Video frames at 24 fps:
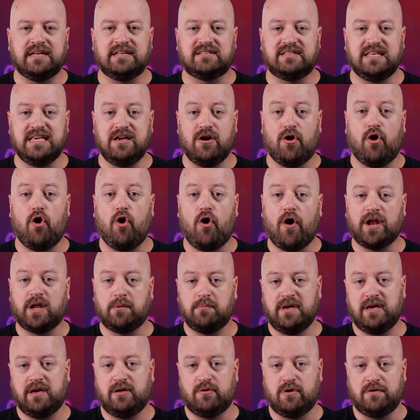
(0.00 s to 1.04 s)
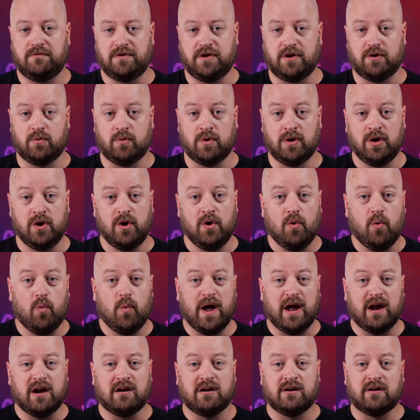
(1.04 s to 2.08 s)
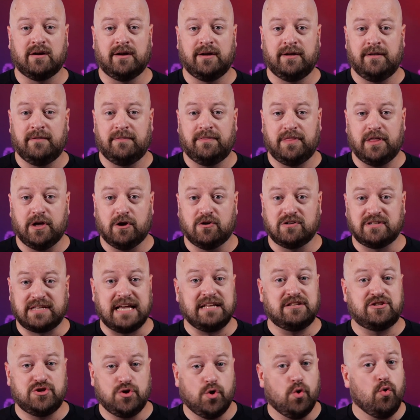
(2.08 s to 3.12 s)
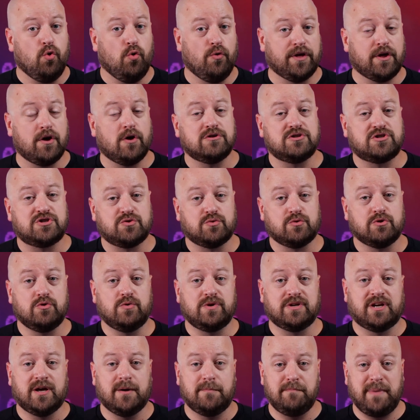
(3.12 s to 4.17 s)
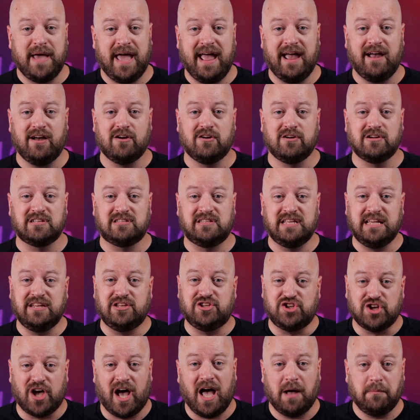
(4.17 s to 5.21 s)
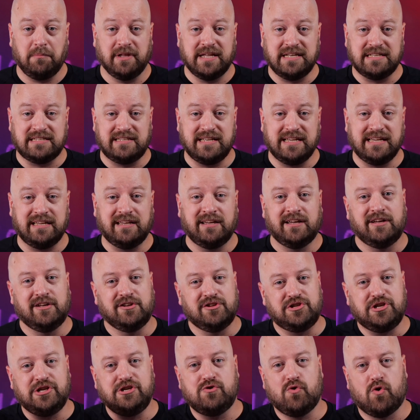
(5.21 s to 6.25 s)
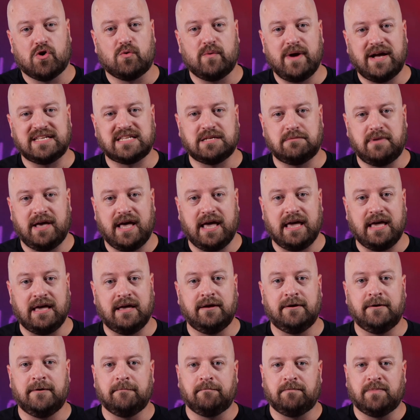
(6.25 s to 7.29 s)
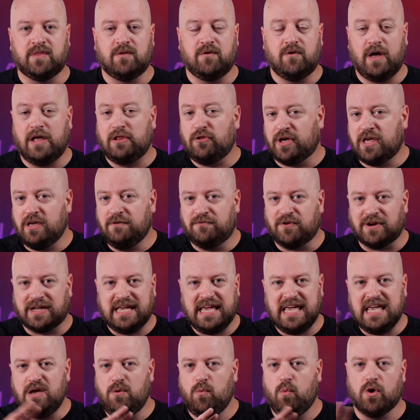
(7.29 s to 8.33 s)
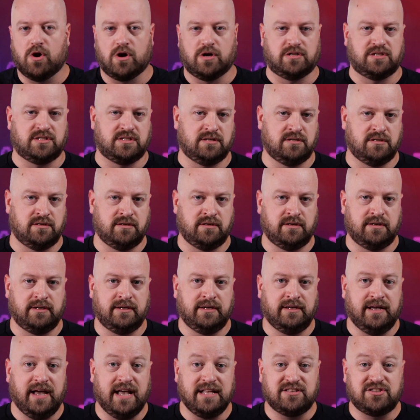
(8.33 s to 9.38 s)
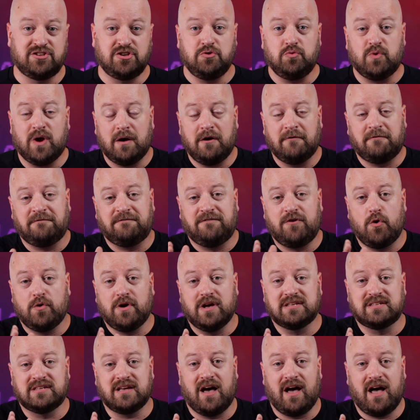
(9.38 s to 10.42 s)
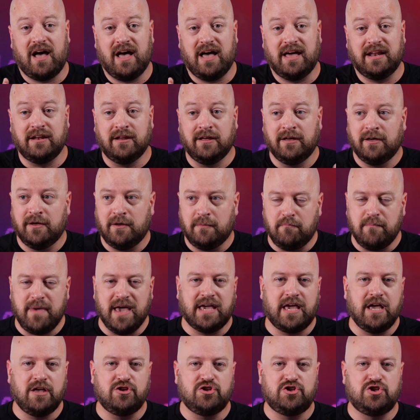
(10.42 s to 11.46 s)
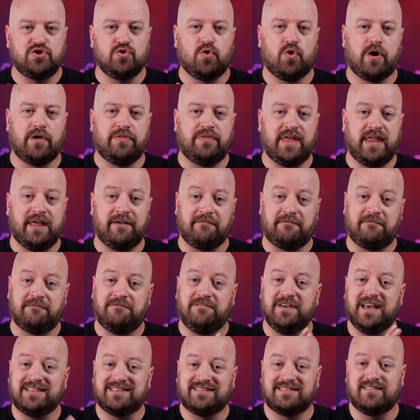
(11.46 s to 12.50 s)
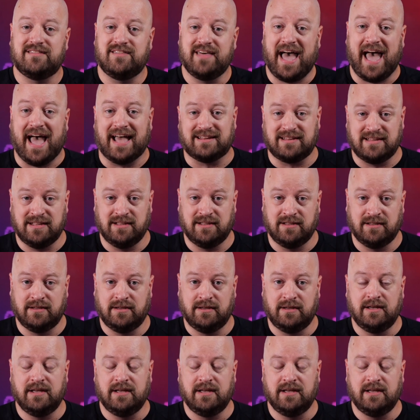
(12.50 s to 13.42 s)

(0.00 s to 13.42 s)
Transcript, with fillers: is the automated review where there is a tool that goes through and compares the job listing to your resume and looking for keywords. And so you want to focus on making sure that it fits that